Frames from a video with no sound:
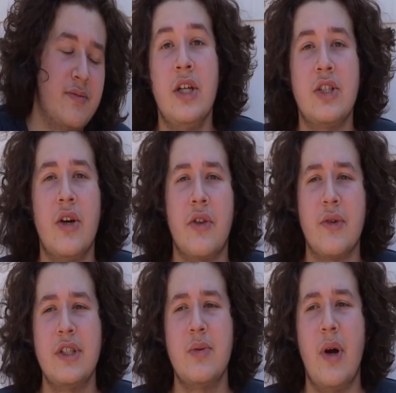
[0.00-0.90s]
So, the
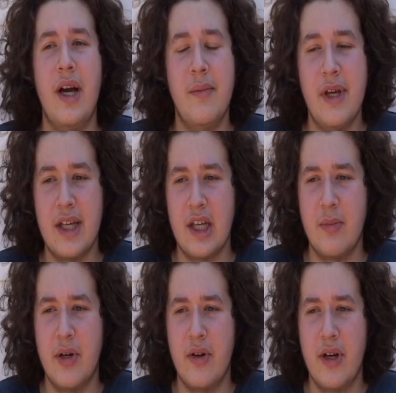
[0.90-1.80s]
reason why I'm making a
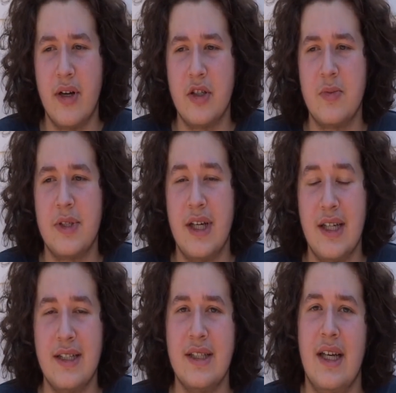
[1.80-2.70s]
bow and arrow is
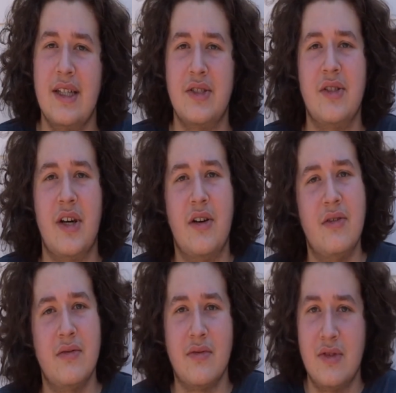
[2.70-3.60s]
because, as you know,
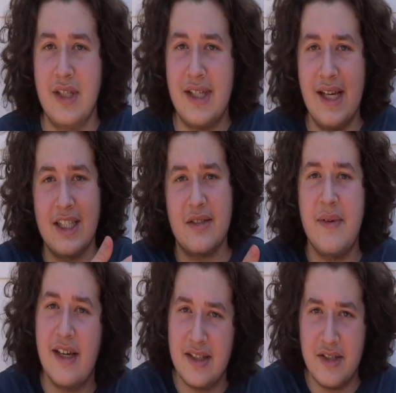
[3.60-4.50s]
the
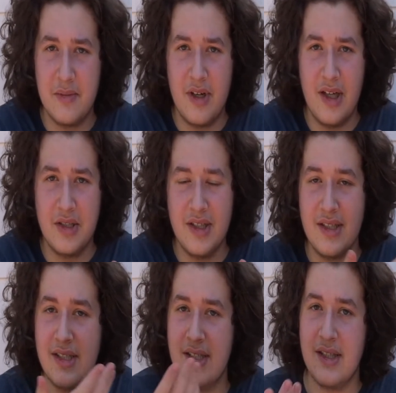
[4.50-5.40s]
Taskmaster
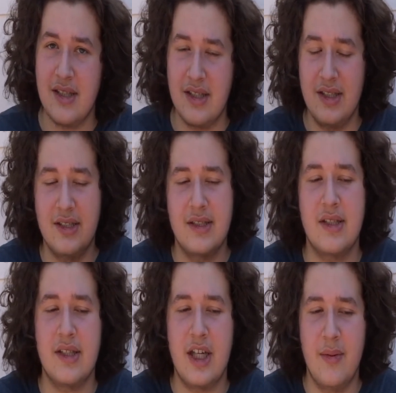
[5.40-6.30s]
project is
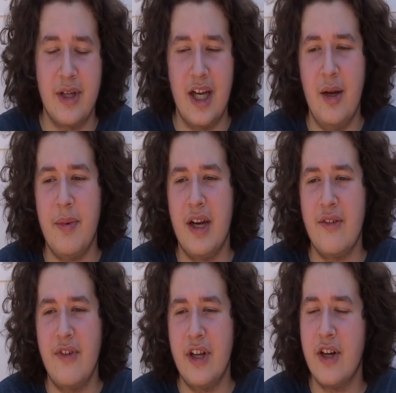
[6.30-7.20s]
coming up, and I
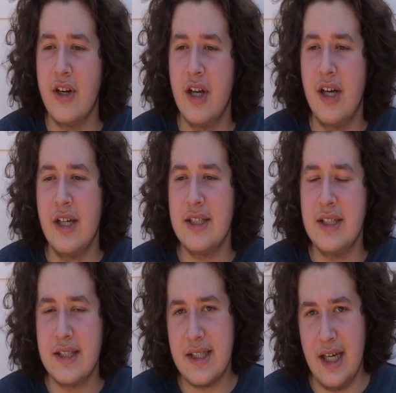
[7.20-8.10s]
figured,
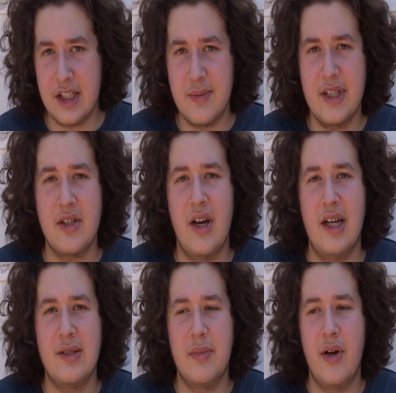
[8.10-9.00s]
since Taskmaster
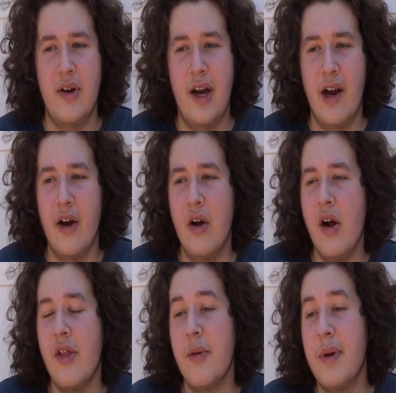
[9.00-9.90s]
has a bow and arrow,
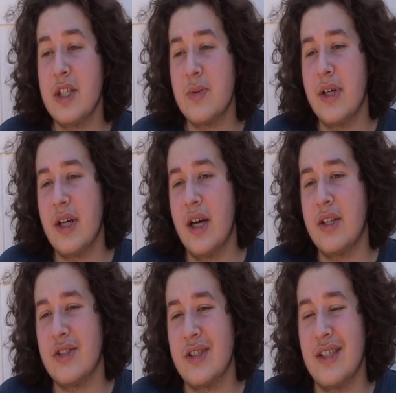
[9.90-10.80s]
the best way to
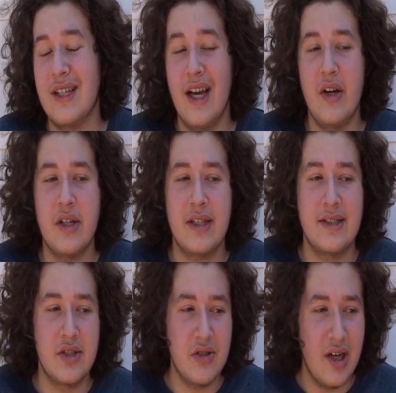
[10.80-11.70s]
understand how to
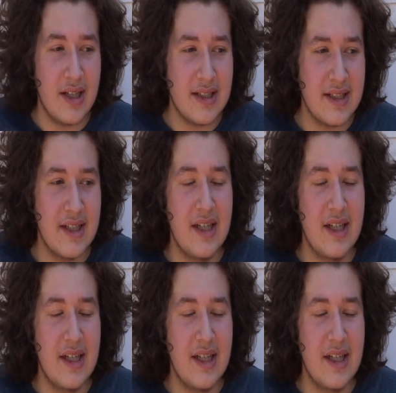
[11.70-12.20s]
construct